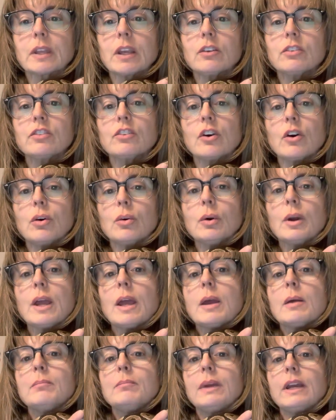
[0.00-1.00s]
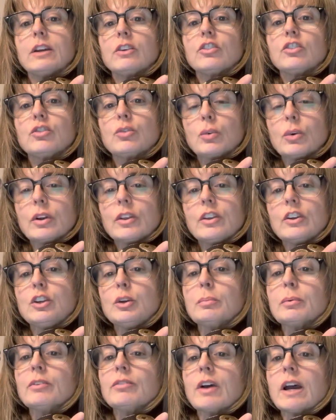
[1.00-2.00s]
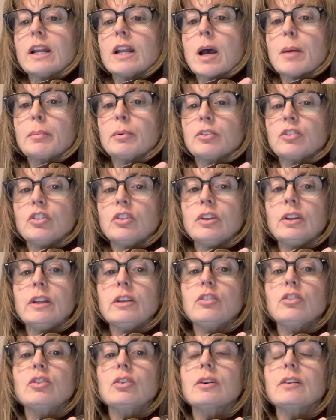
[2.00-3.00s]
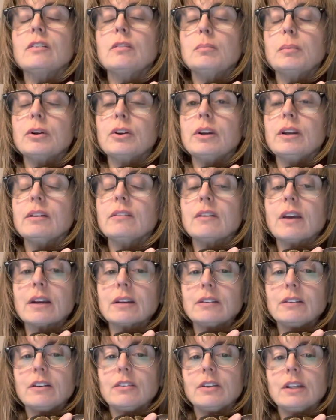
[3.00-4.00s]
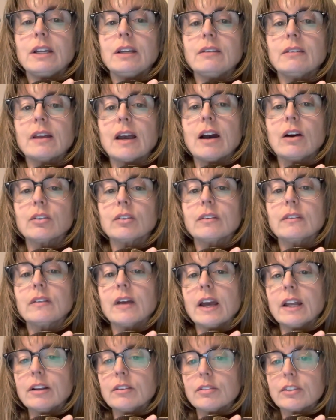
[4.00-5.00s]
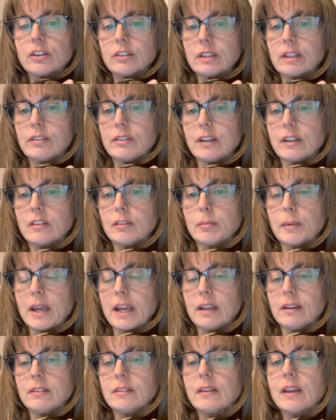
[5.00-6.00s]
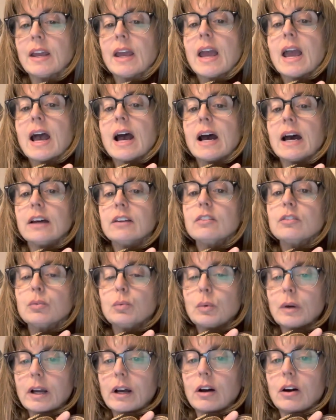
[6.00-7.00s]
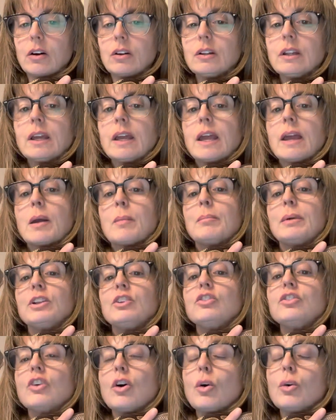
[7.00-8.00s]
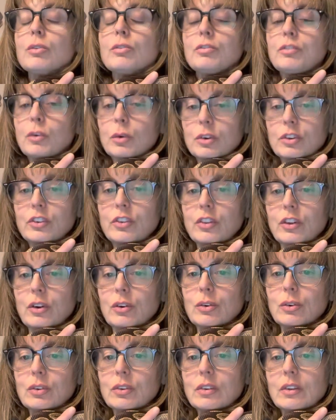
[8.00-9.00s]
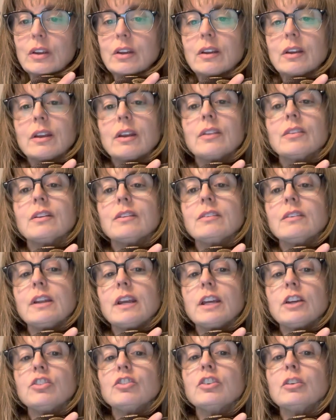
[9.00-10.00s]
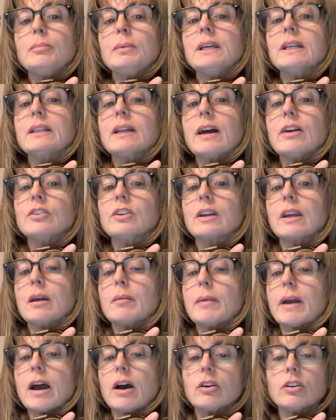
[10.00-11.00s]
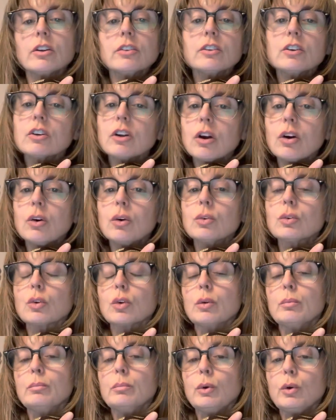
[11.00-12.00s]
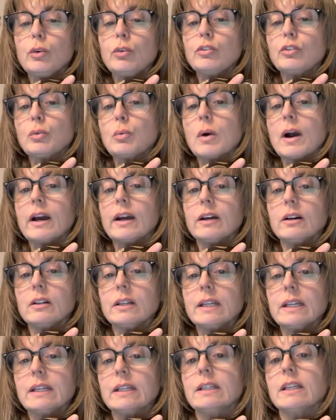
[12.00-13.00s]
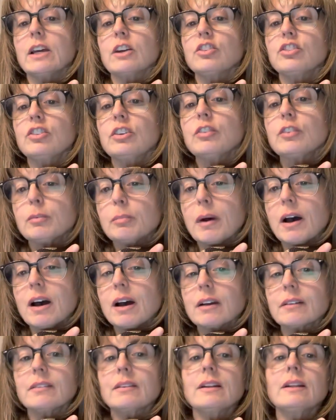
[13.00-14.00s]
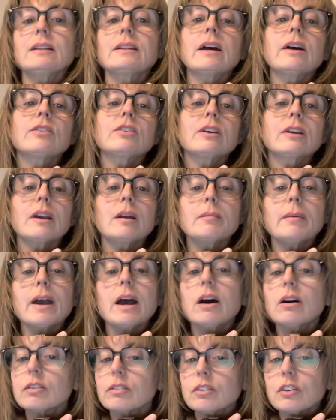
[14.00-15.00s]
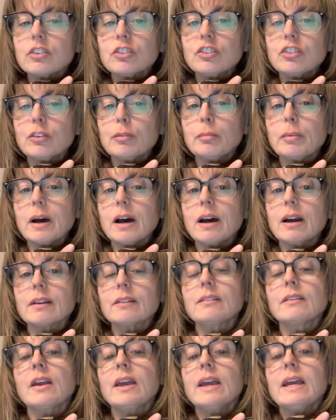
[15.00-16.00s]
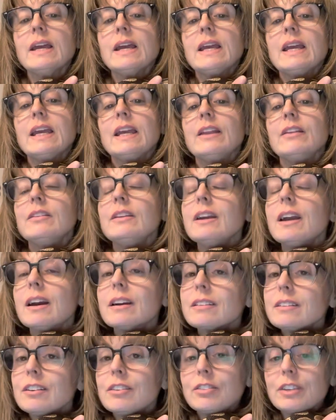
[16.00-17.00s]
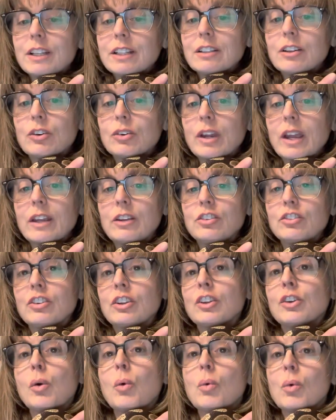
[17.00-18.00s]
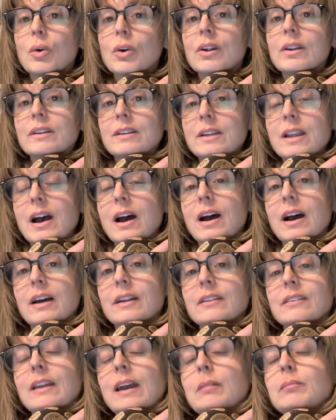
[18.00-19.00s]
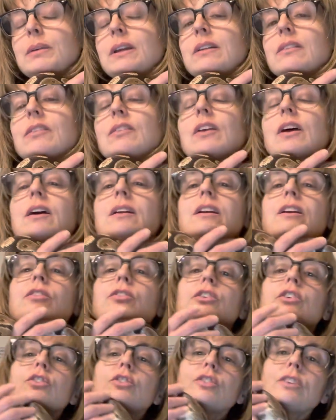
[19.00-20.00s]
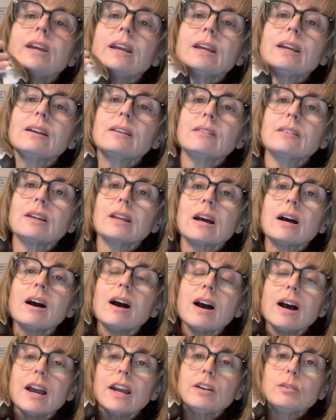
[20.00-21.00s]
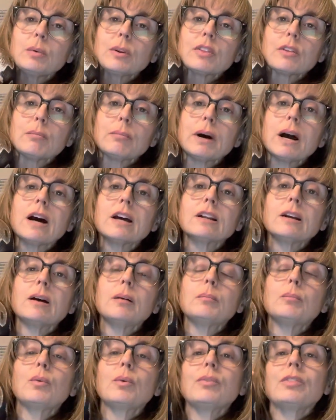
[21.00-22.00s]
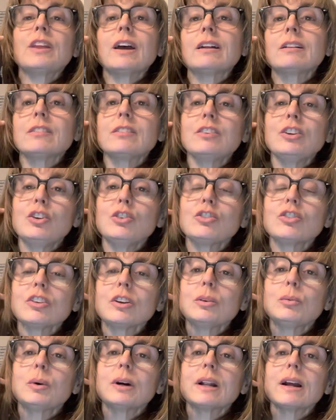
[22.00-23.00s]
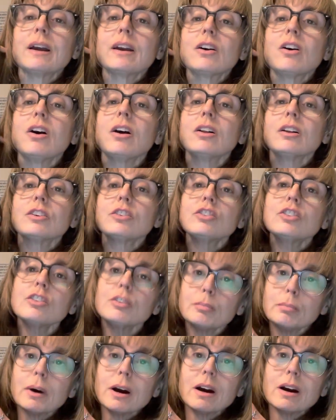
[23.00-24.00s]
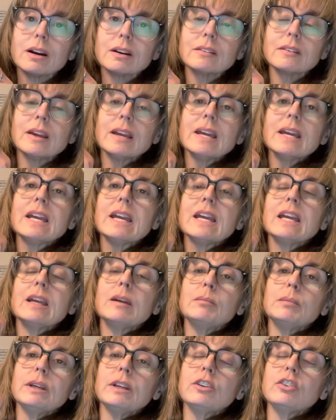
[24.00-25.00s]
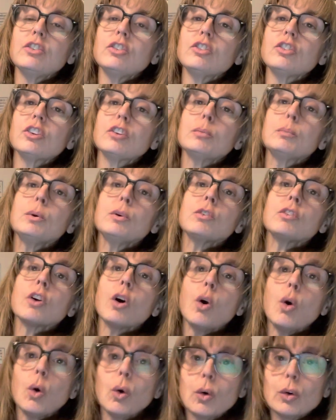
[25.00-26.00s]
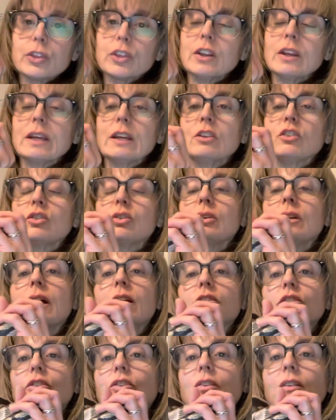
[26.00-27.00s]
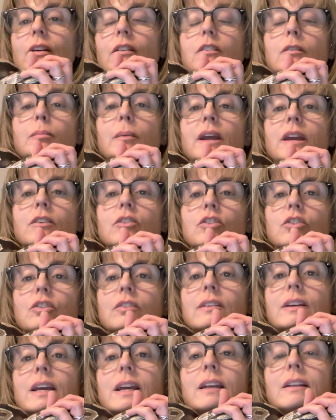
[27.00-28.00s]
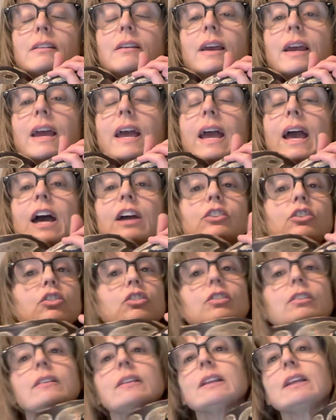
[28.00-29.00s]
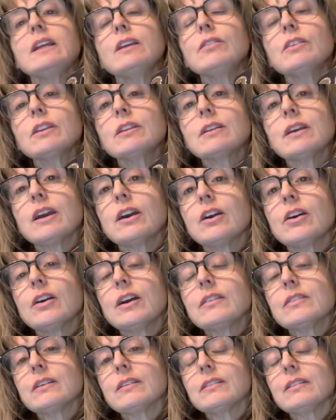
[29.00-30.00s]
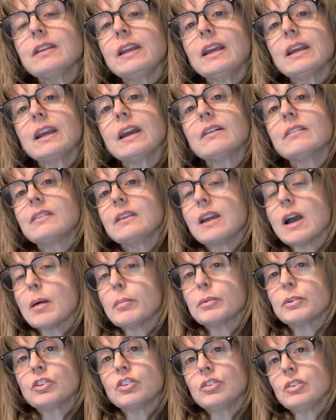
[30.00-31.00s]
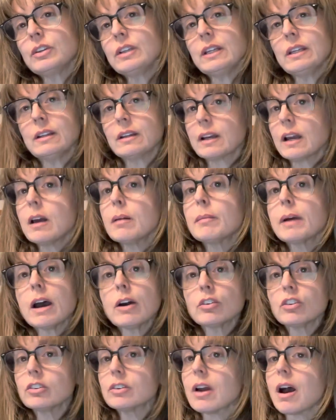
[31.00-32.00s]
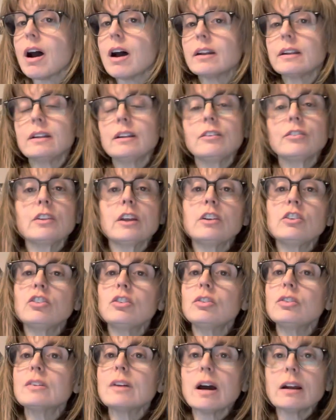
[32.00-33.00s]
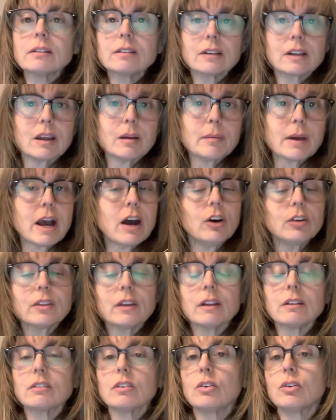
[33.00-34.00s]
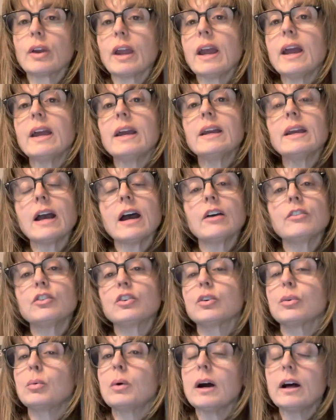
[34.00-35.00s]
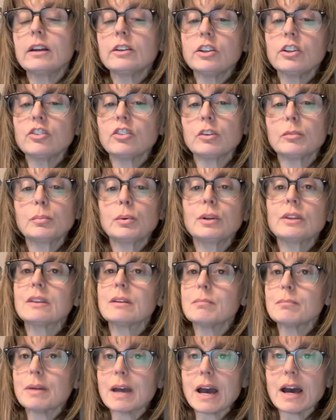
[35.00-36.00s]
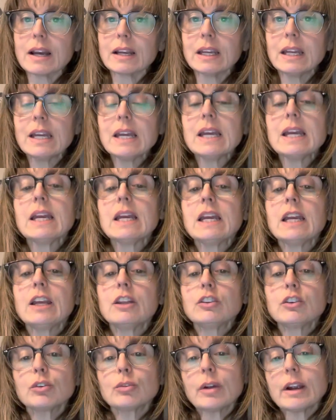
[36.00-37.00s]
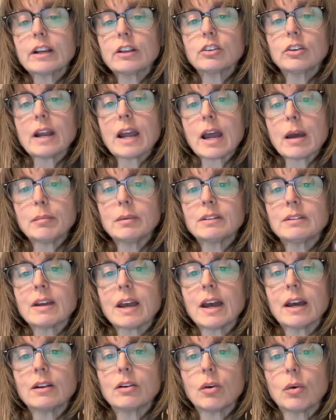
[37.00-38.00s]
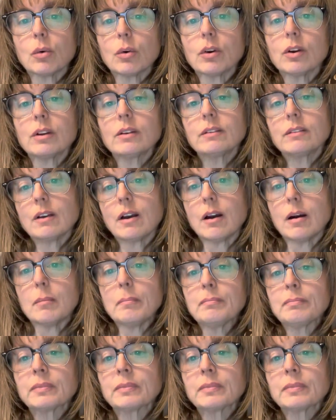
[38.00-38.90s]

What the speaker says: So make sure that you provide opportunities to experience activities outside of their living space as well, but don't force those. The snakes should be allowed to come out on their own or moved while in a shift box and allowed to come out of the shift box in the activity location or not. That means that if your snake is in a hide with the bottom, that's usually what I call a shift box. It means you just move the whole thing into an exercise space or tent and you just leave it there, and the snake has the opportunity to come out or not. And if they choose not to come out, that's okay. After a while, you just put them back in their regular habitat or tub.